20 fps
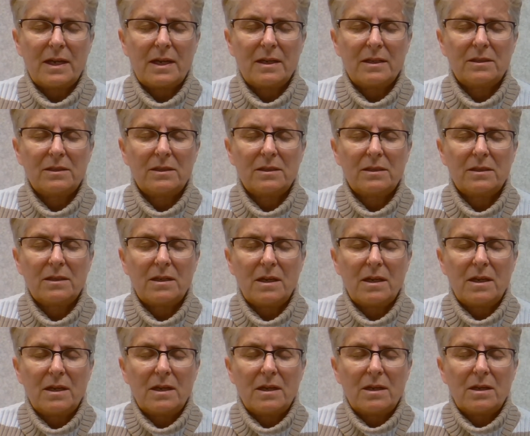As
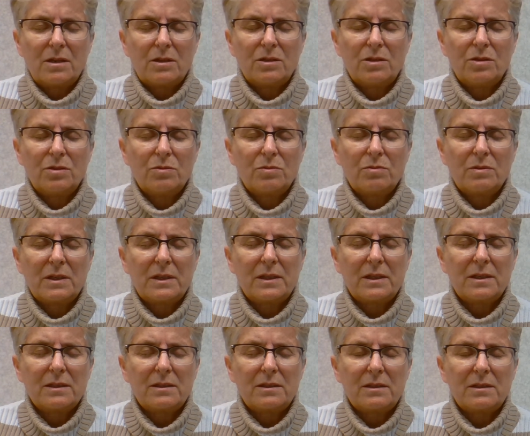you
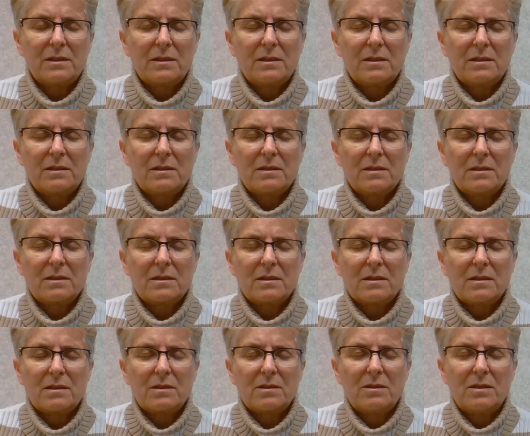release
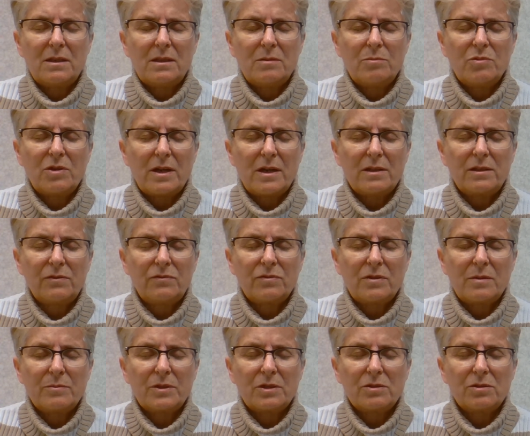the breath
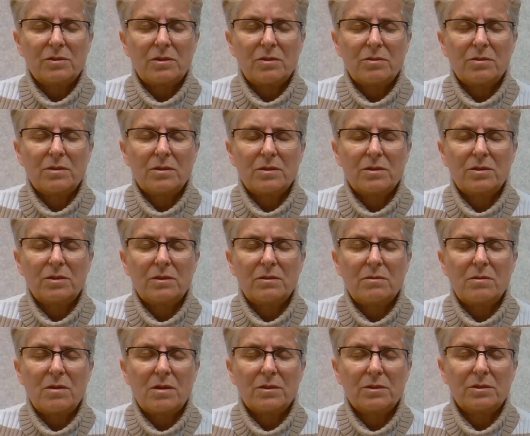from your shoulders,
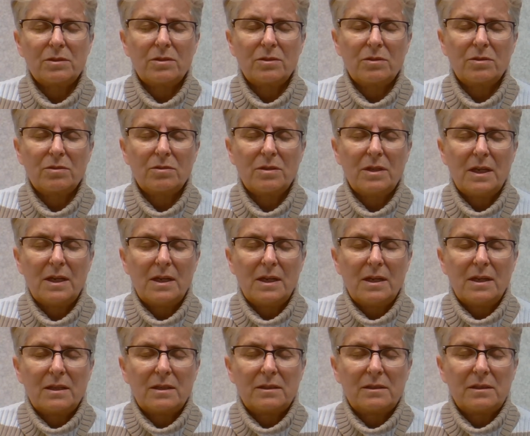you'll also
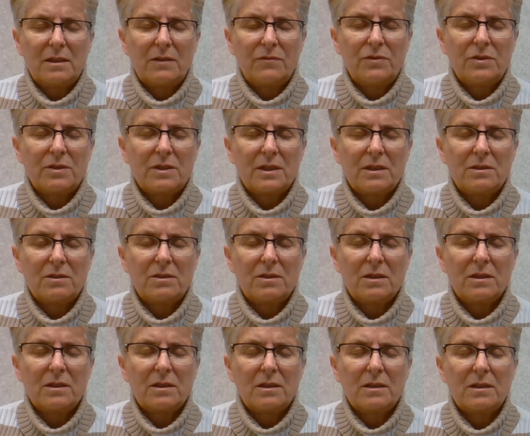see if you can
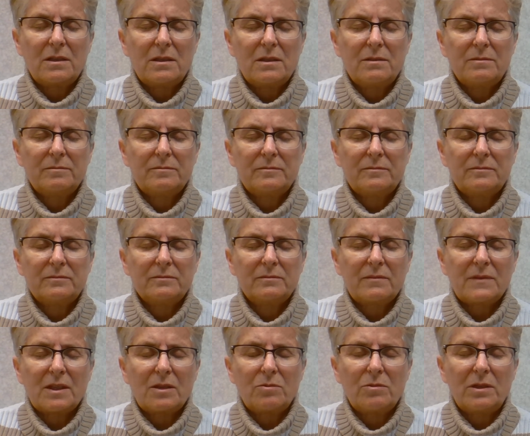gently
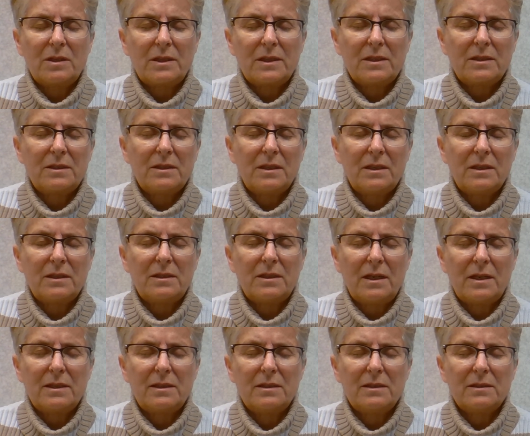release any
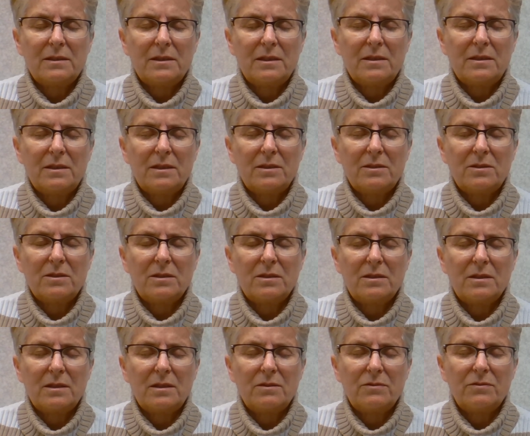tightness and tension
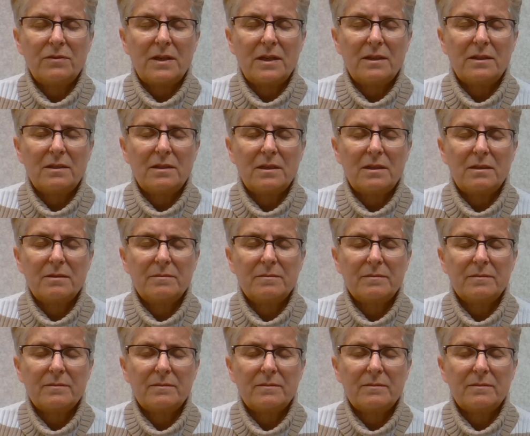that you find there.